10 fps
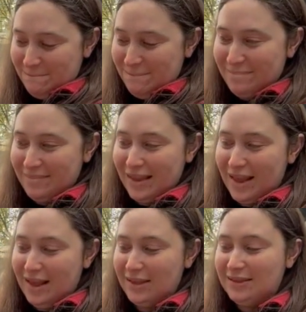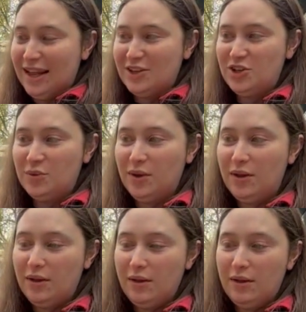I think I bought 7 books, and
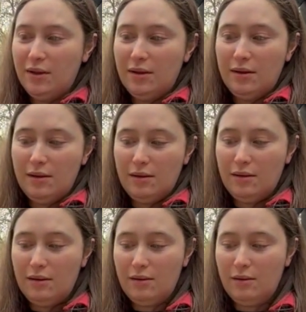then I got a few